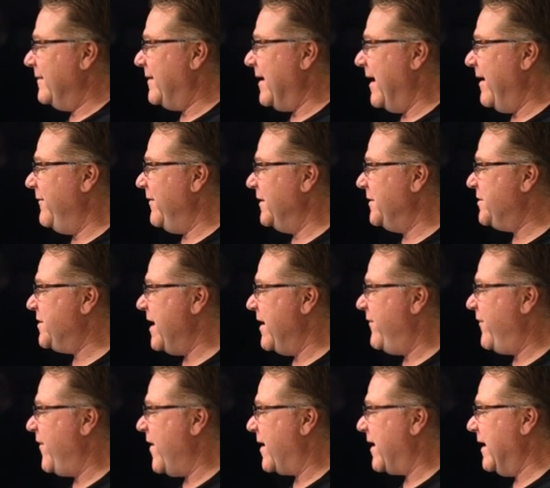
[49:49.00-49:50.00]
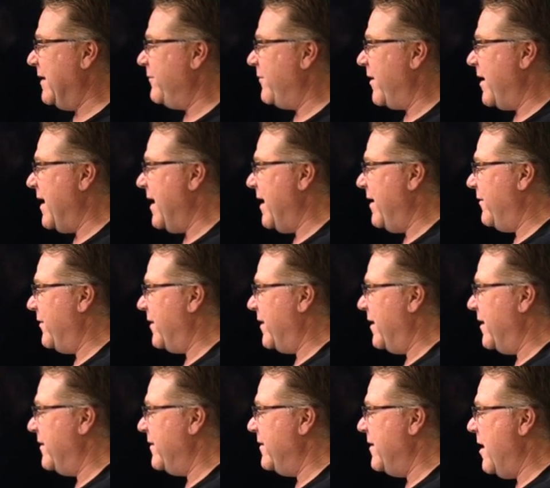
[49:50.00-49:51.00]
David J. Fucking
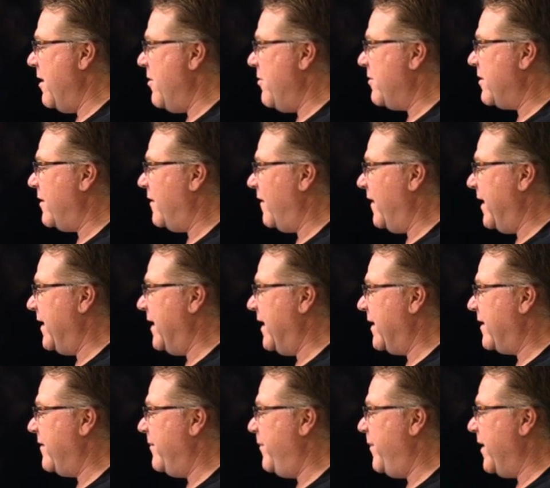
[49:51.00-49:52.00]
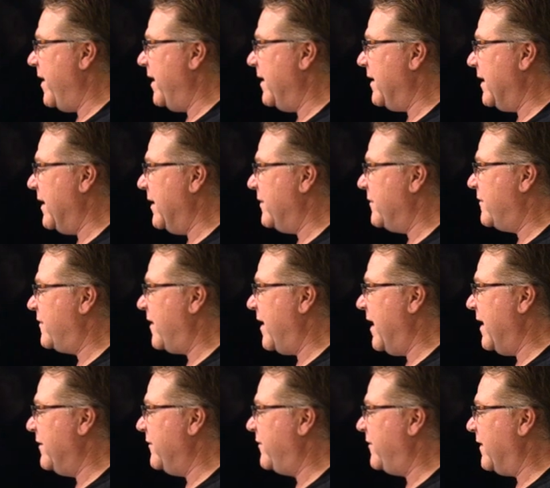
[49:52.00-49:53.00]
Brown. No clinic, but
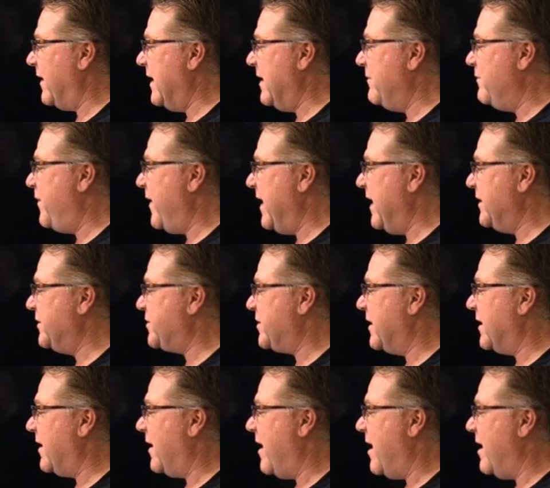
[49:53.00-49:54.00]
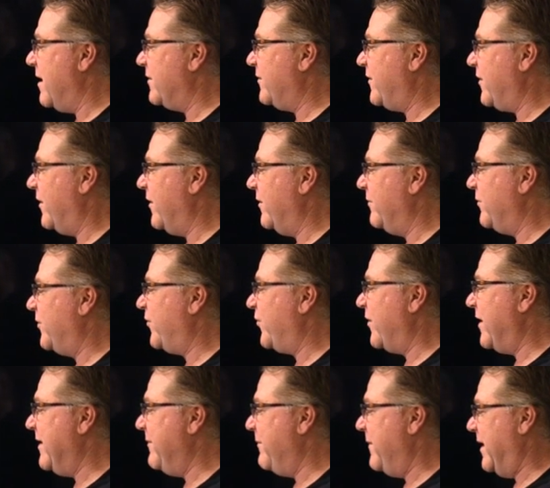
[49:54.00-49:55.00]
intense inpatient long term
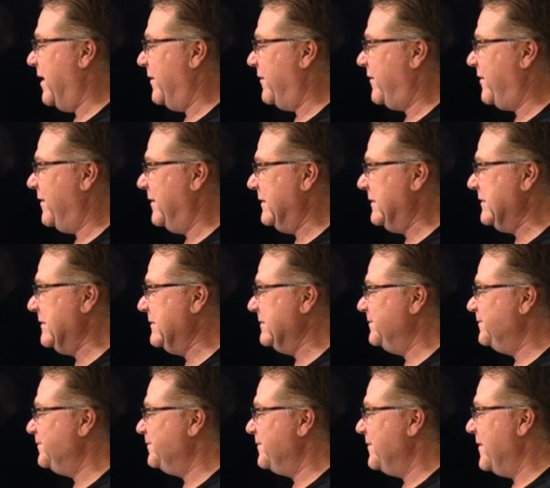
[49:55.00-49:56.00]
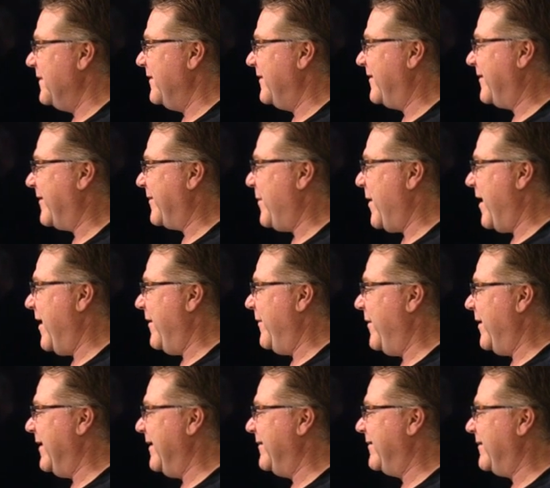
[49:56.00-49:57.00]
treatment.
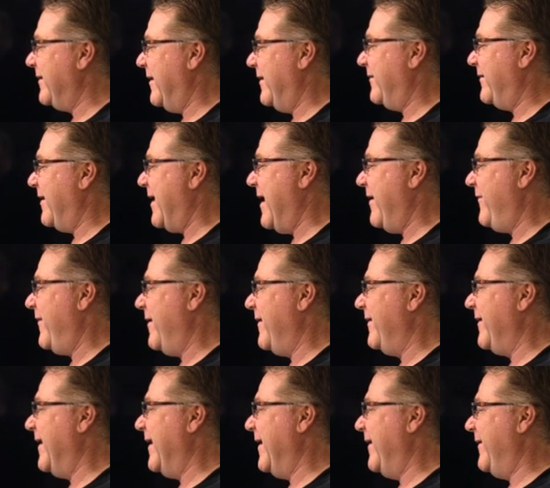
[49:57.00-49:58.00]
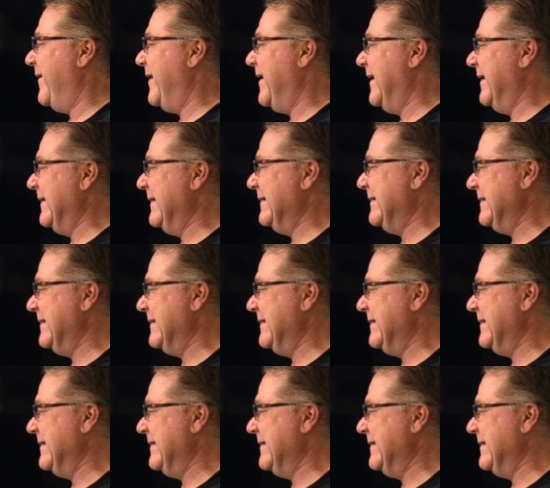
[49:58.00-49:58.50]
Smile Money says, laugh out loud.